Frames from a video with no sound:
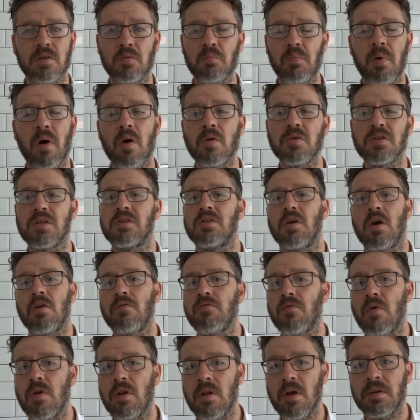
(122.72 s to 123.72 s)
and posters
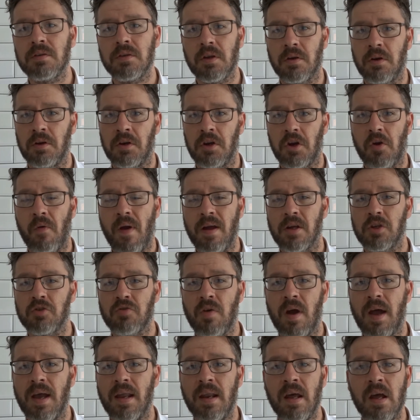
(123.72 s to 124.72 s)
over a London Underground
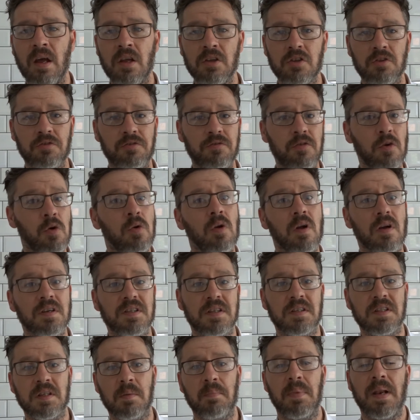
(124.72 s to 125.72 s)
train to fool us
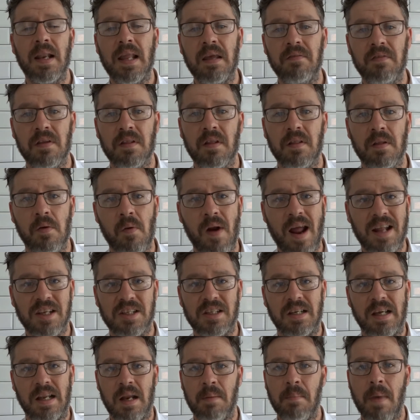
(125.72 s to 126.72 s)
into believing that they're
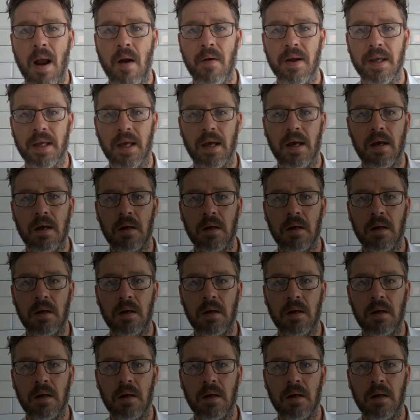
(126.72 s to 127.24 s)
actually in America.